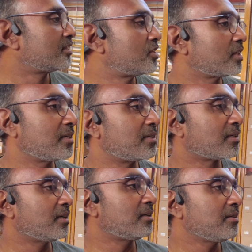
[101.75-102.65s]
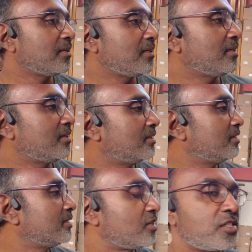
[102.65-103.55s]
chicken curry,
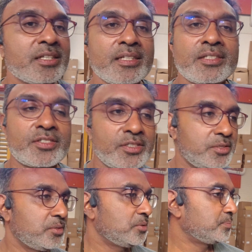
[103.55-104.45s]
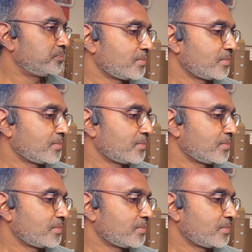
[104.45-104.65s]
chili stew.